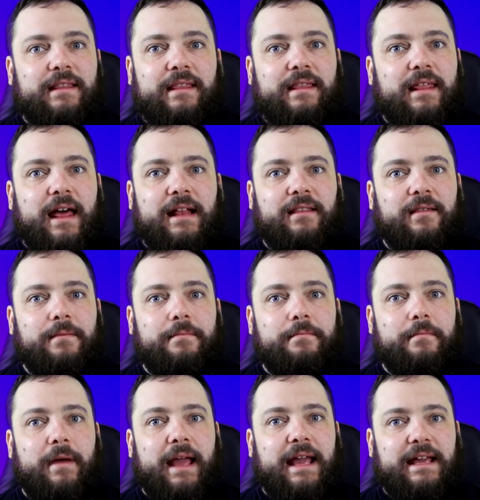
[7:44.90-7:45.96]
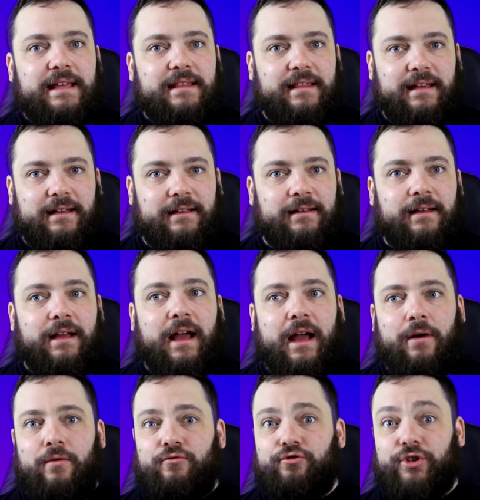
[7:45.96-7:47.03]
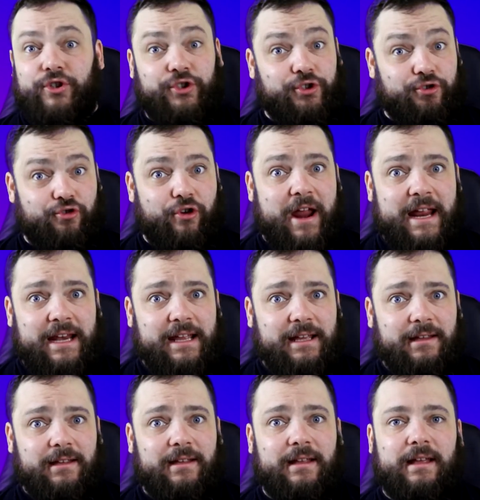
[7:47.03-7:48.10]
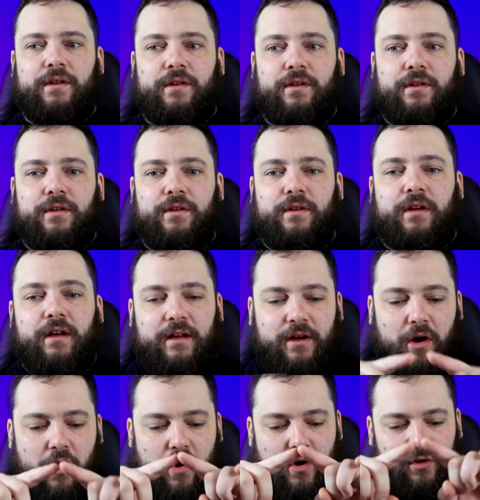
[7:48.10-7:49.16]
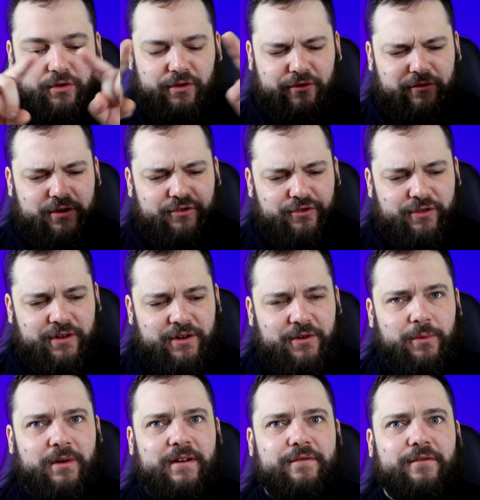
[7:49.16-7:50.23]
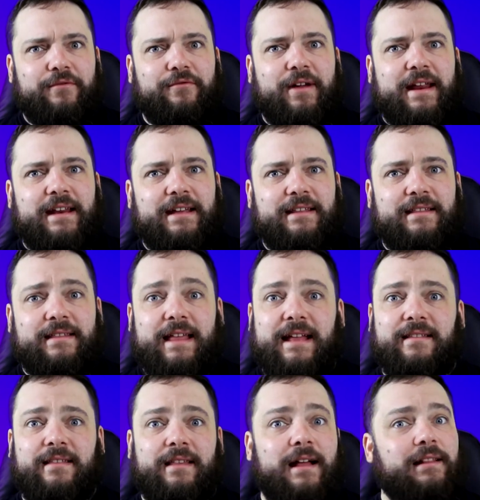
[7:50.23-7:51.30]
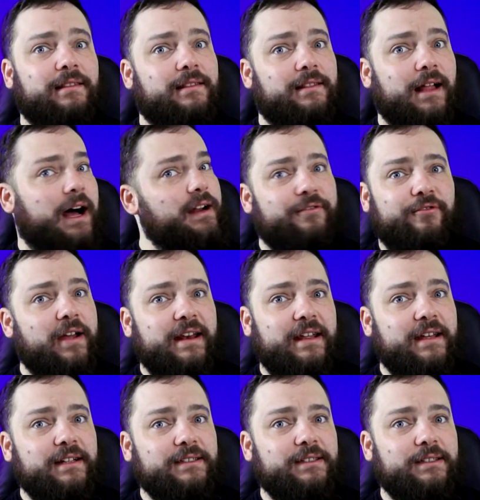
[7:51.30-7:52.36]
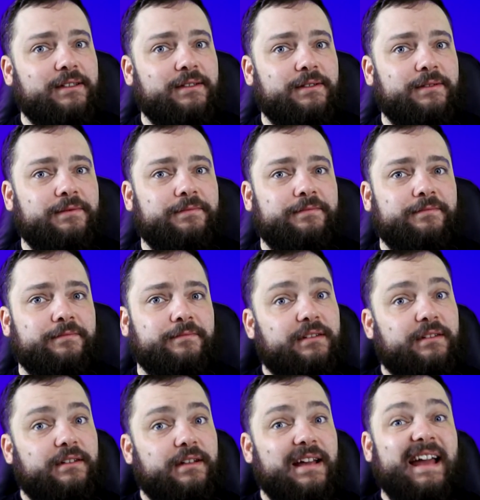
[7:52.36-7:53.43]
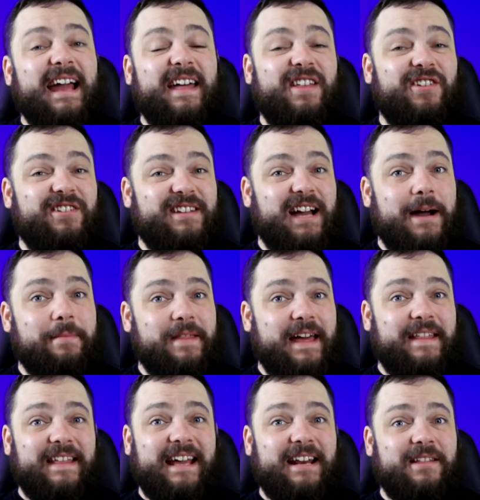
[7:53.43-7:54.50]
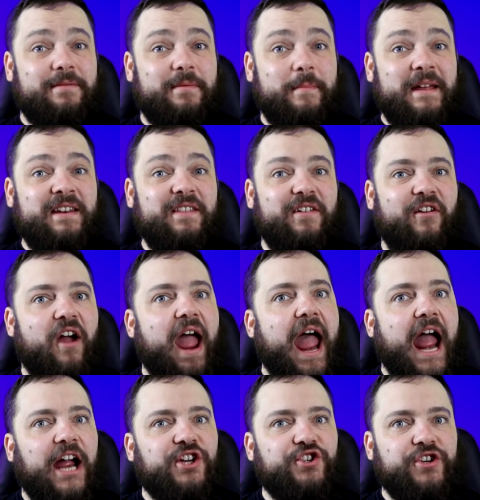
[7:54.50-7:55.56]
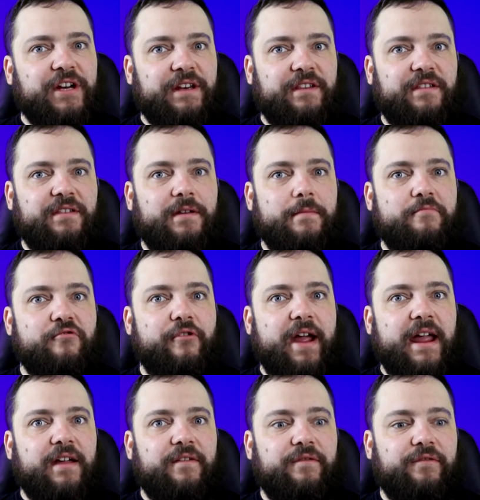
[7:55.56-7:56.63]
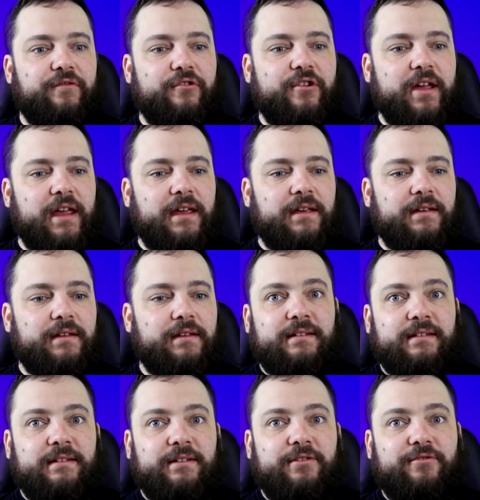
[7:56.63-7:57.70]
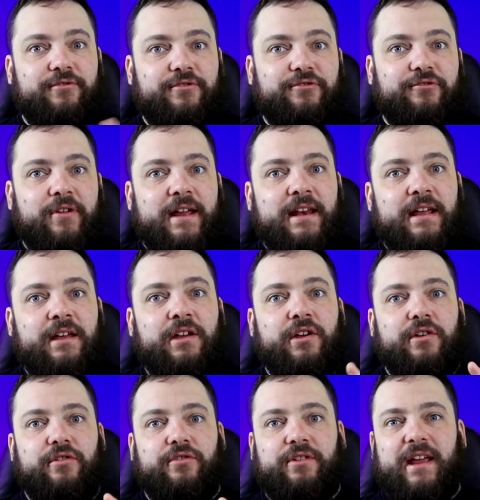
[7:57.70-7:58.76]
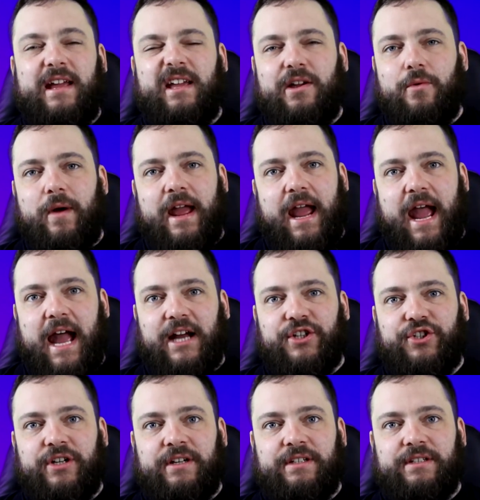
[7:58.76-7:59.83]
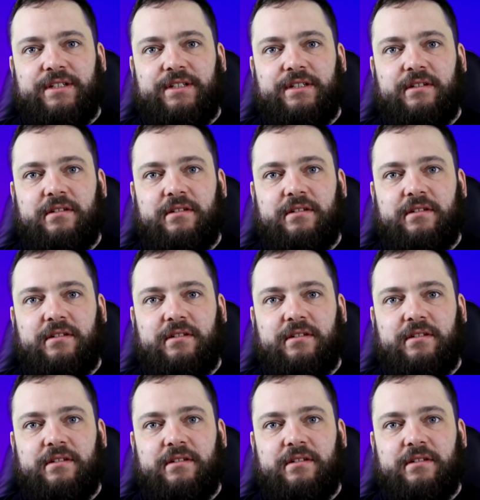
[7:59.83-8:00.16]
That's amazing. Restraining all the creatures in a 20-foot radius? That's a lot of radius. And then on top of that, they gotta spend their actions to break free. You're restraining, you're taking away actions.